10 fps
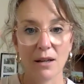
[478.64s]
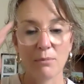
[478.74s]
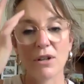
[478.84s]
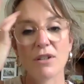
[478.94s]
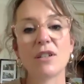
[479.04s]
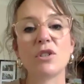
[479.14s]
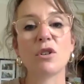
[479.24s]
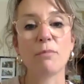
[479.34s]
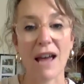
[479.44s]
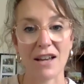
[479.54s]
because it's your
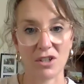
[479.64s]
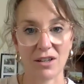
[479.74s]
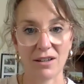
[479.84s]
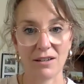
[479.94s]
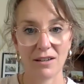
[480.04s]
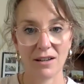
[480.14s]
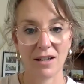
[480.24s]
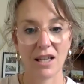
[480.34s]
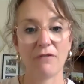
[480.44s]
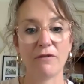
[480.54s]
passion.
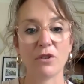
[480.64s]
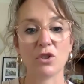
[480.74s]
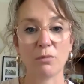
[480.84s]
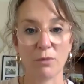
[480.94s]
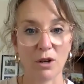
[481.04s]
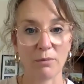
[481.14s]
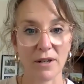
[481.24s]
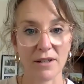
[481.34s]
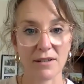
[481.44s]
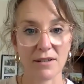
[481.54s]
It feels your
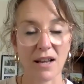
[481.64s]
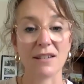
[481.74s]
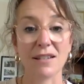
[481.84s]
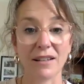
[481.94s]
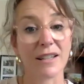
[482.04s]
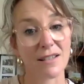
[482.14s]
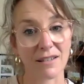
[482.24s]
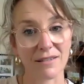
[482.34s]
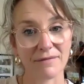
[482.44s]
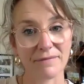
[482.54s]
purpose until it isn't.